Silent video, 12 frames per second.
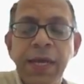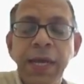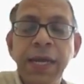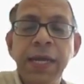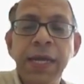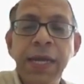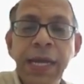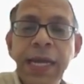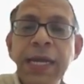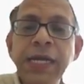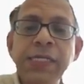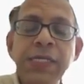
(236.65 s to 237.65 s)
it
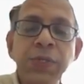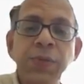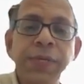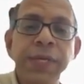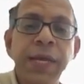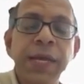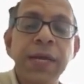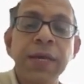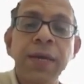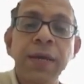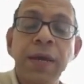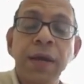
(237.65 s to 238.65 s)
needs to take
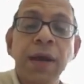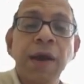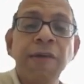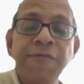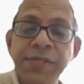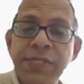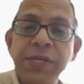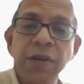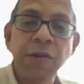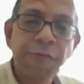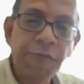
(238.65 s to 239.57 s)
a physical